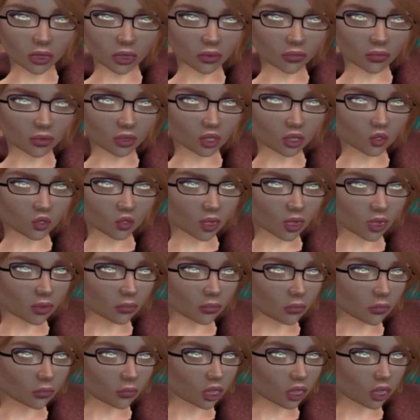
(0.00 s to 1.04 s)
because of
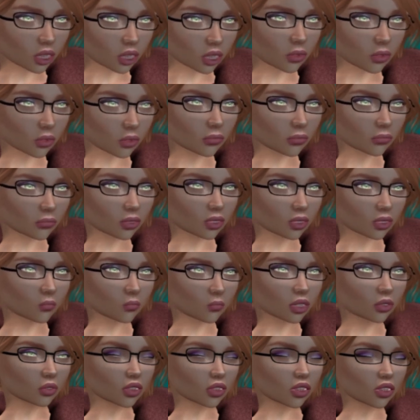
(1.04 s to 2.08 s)
the strain on the
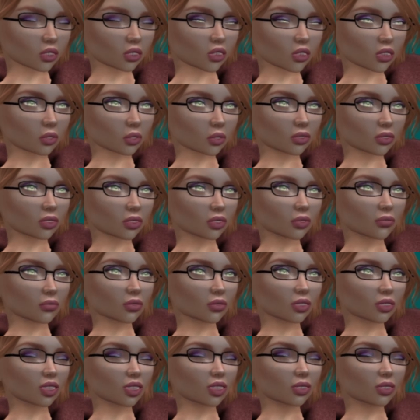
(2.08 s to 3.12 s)
eyes, it can
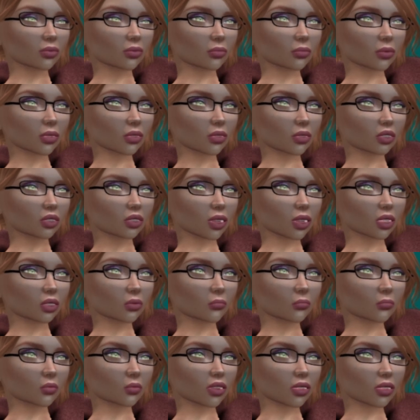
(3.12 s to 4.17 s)
cause migraines,
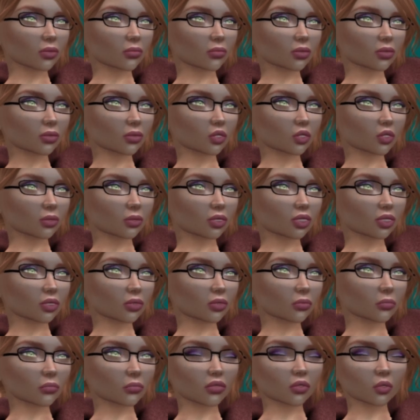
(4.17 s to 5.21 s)
extreme migraines.
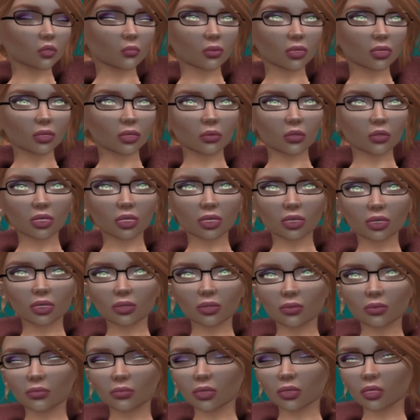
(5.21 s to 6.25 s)

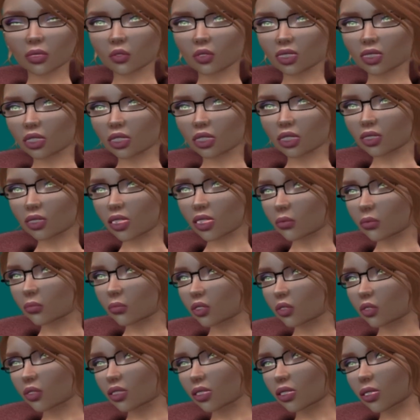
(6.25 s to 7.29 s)
I'm fortunate
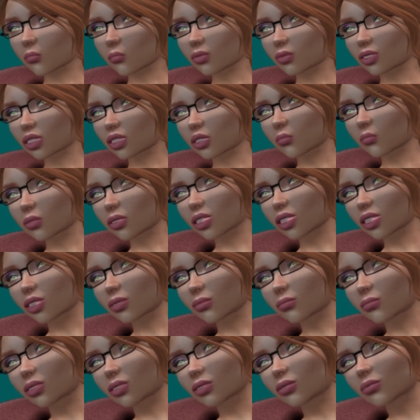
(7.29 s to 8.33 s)
enough right now,
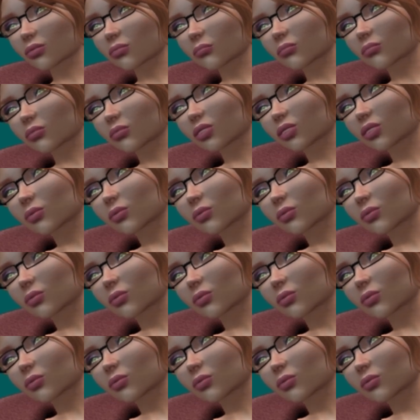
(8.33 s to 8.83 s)
knock on